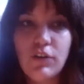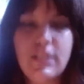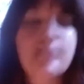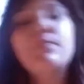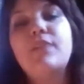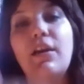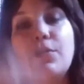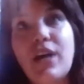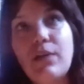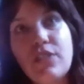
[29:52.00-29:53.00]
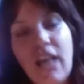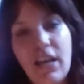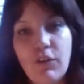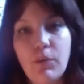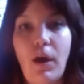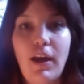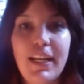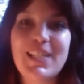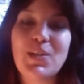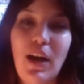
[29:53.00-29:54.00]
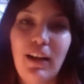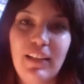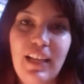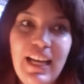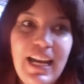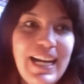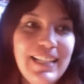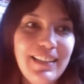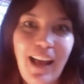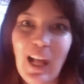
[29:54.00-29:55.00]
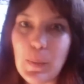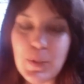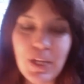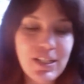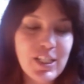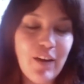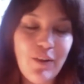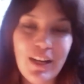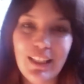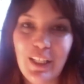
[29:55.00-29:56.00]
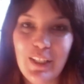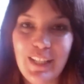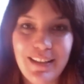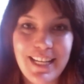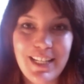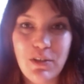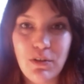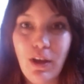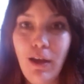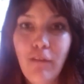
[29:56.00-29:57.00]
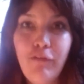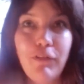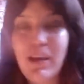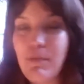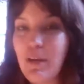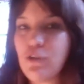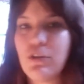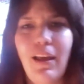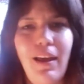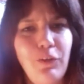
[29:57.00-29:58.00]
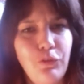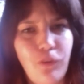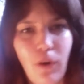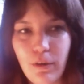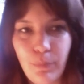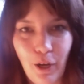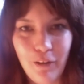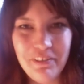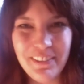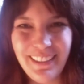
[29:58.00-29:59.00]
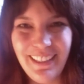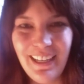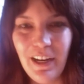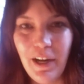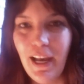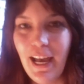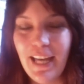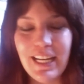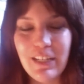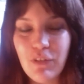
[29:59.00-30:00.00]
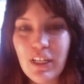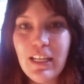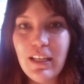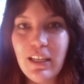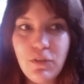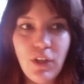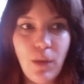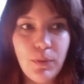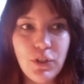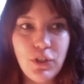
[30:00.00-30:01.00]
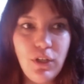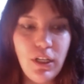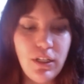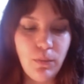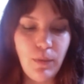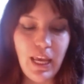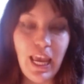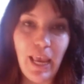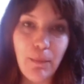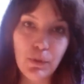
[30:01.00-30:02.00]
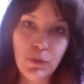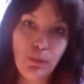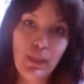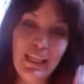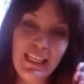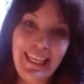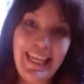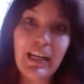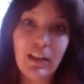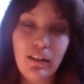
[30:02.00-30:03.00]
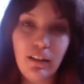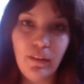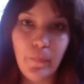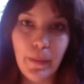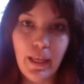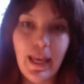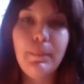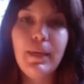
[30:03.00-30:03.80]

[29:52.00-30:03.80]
system that goes outside of our body as well. And that helps us directly connect into fifth dimension and far above. And it really gives you the opportunity to be able to be here and be